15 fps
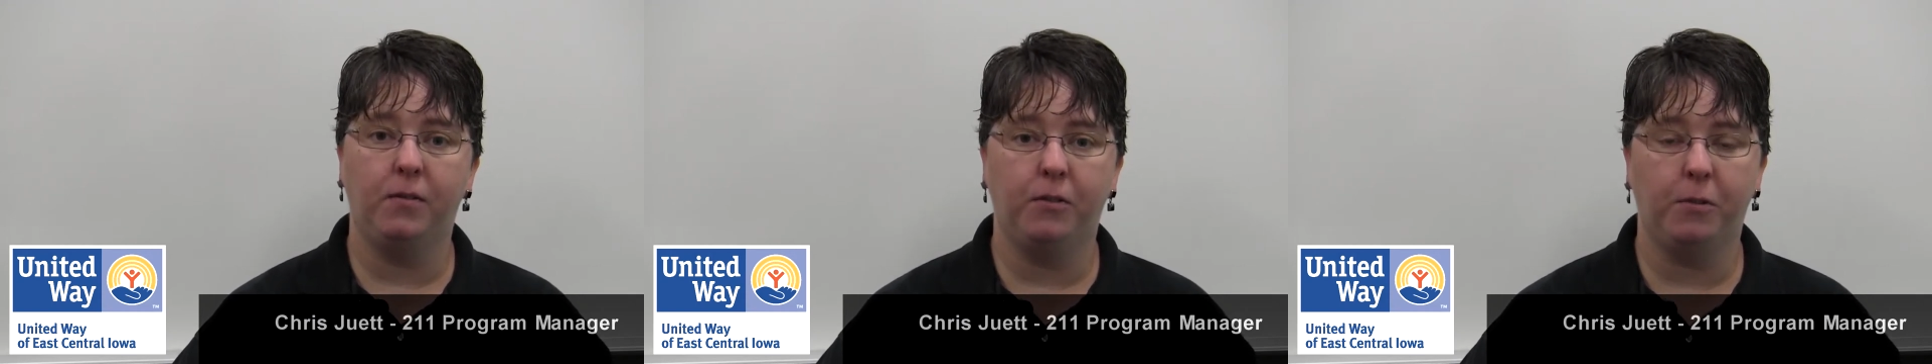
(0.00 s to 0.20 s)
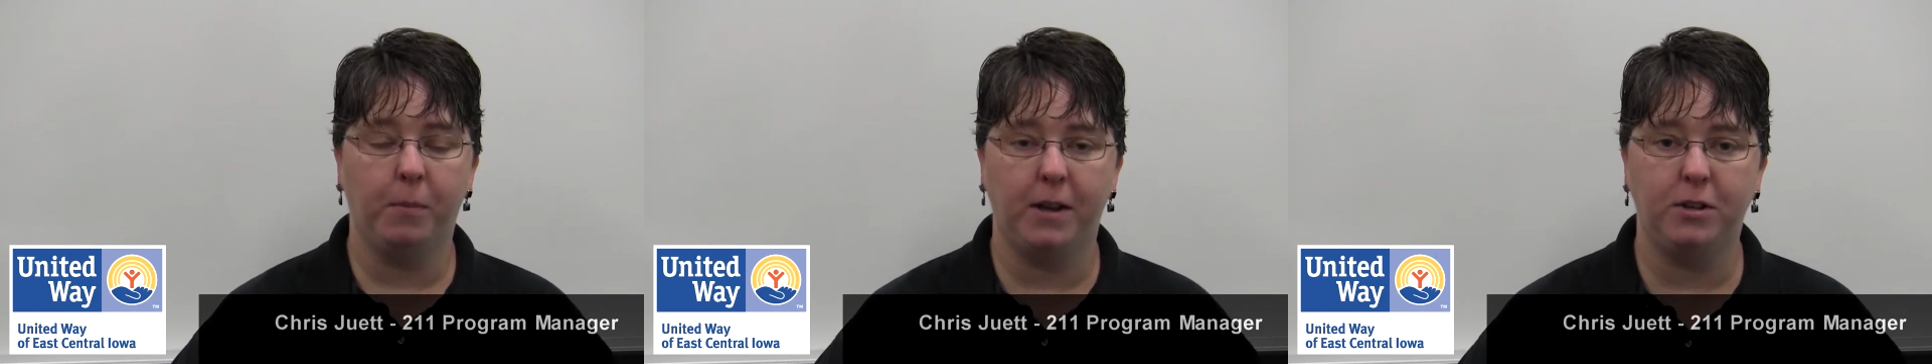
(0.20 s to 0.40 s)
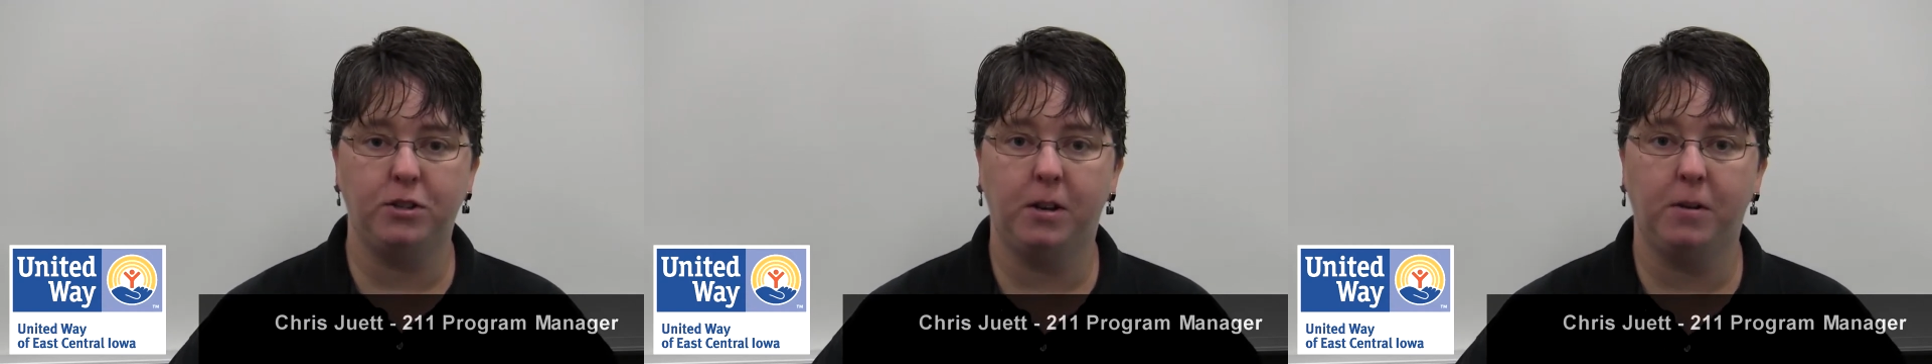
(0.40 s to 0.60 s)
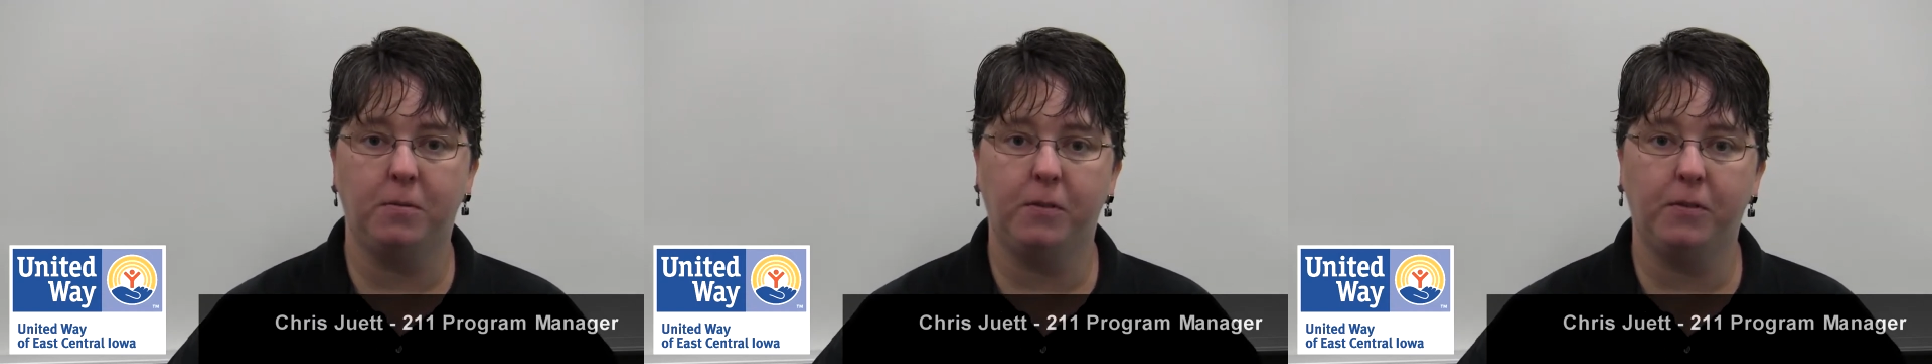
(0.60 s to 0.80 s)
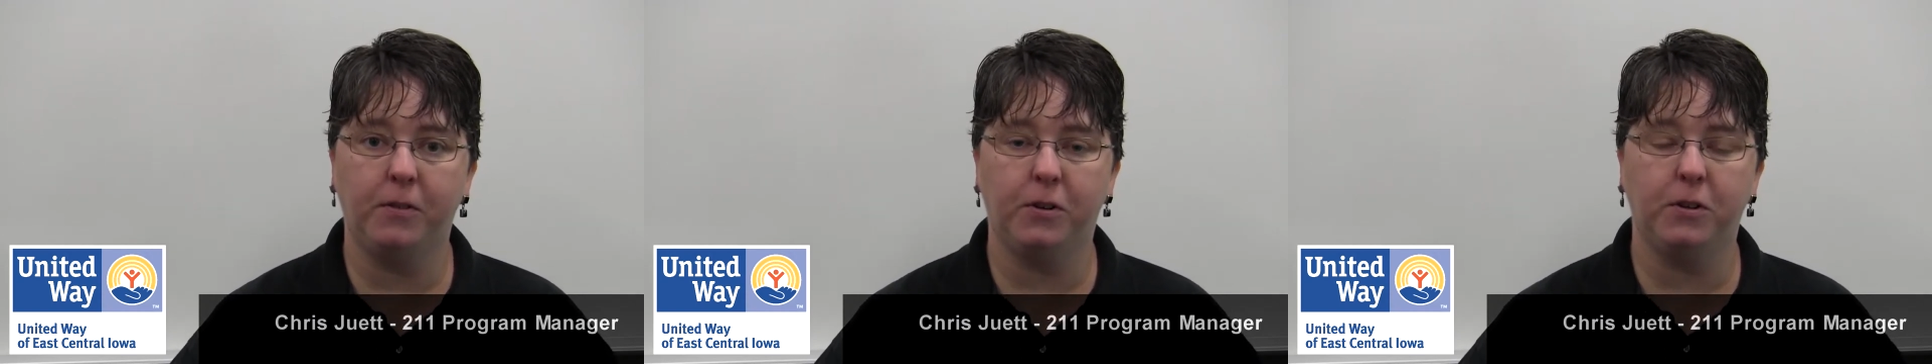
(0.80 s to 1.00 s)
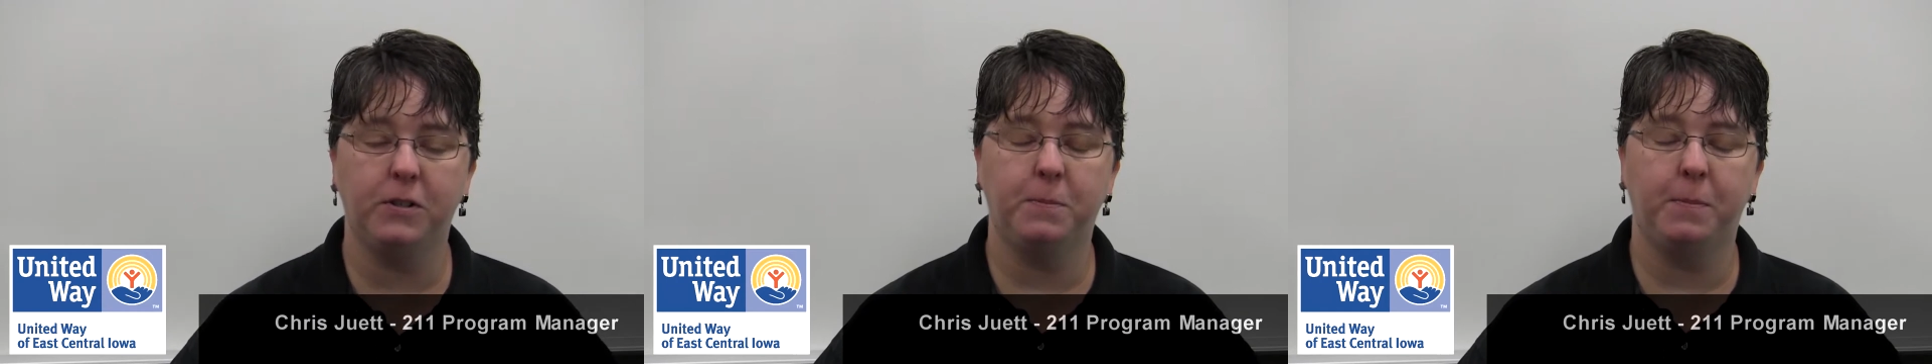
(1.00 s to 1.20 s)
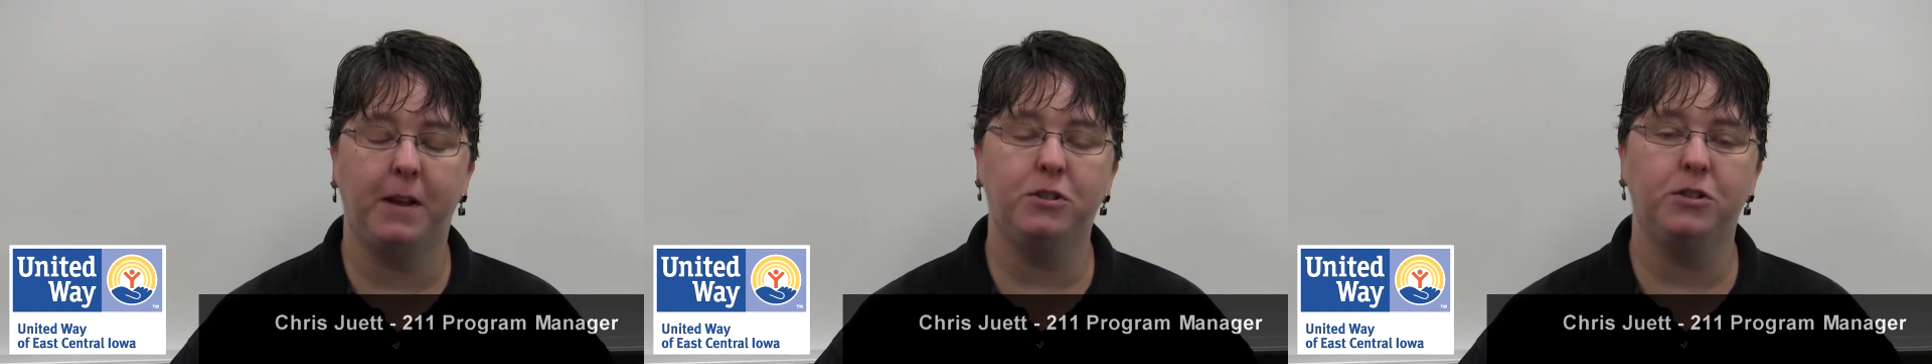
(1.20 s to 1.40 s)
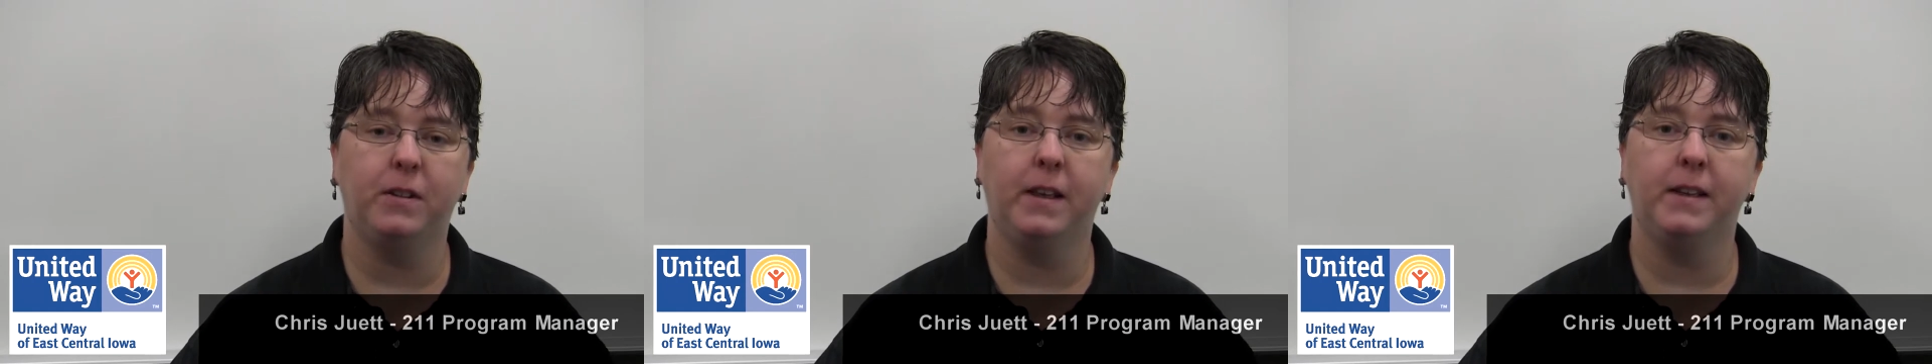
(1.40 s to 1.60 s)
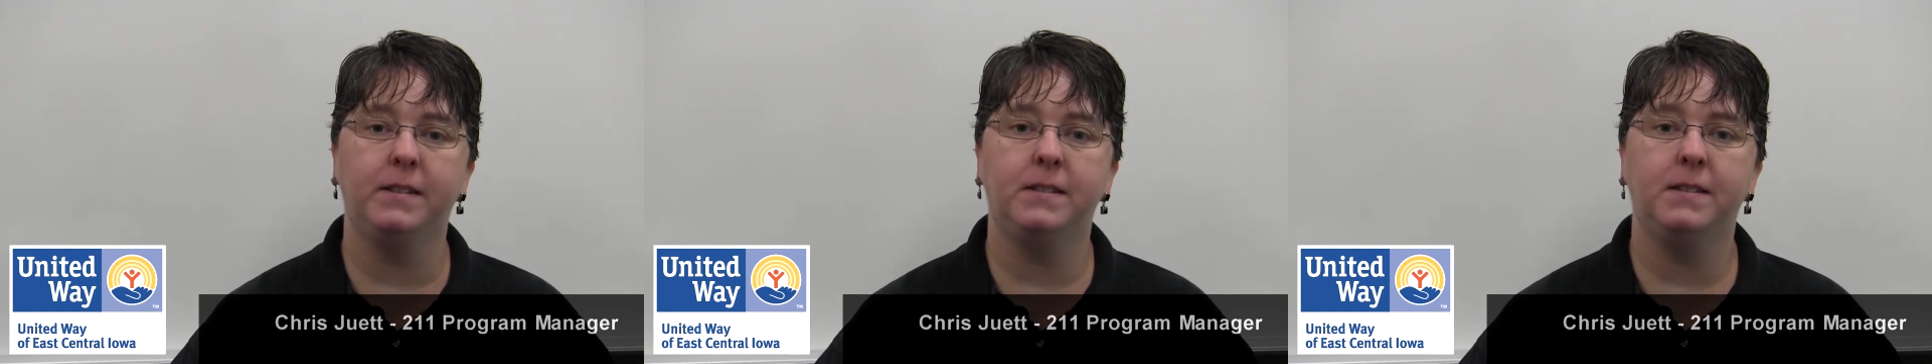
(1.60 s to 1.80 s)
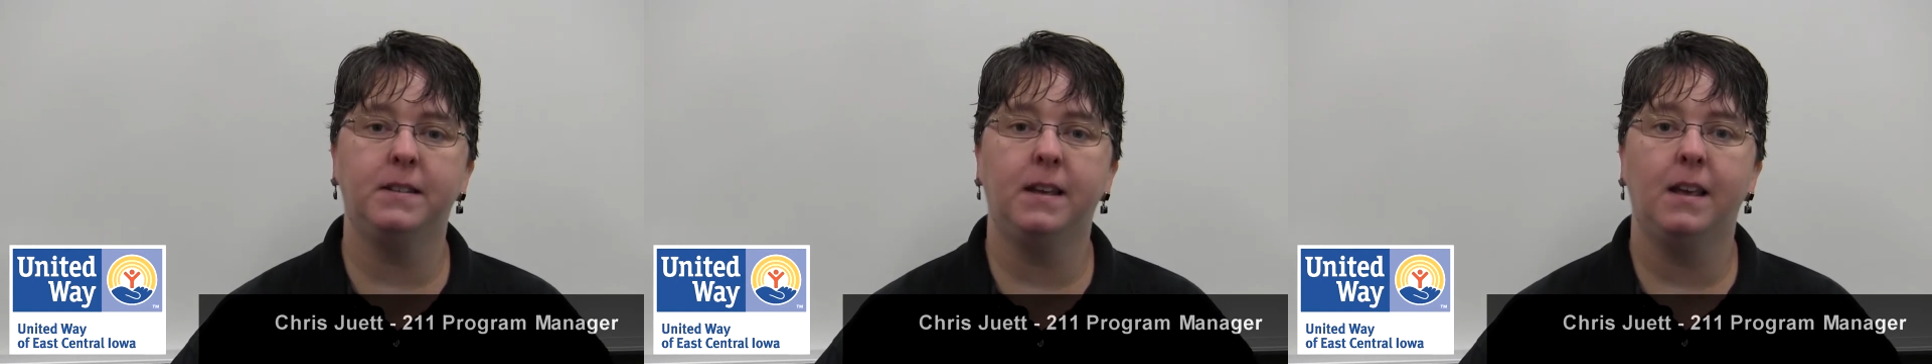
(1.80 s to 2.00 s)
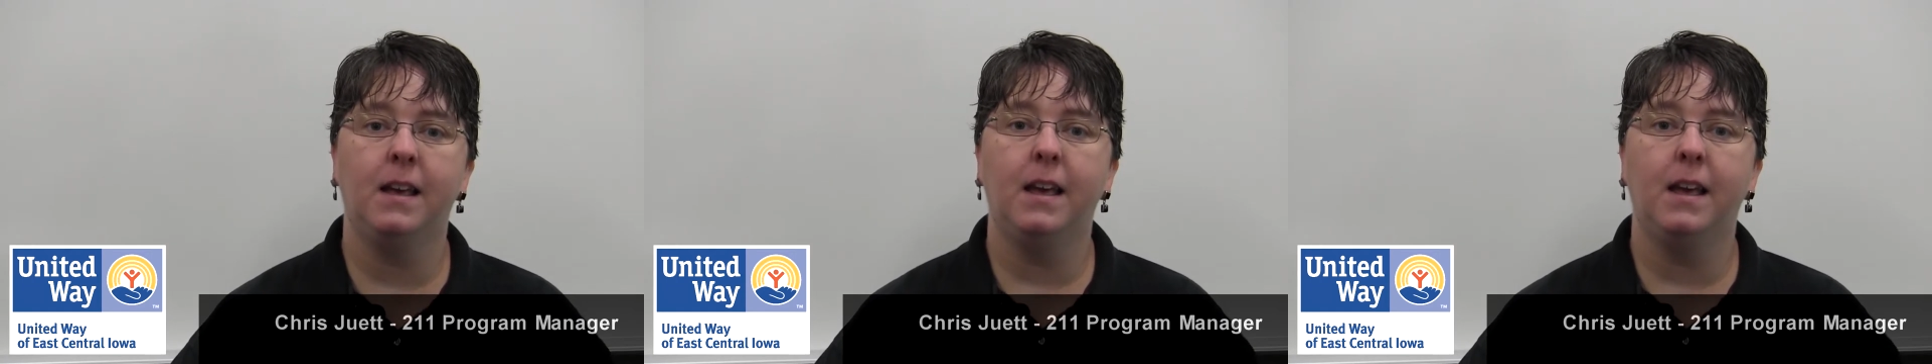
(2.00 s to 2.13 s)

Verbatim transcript: information referral specialist.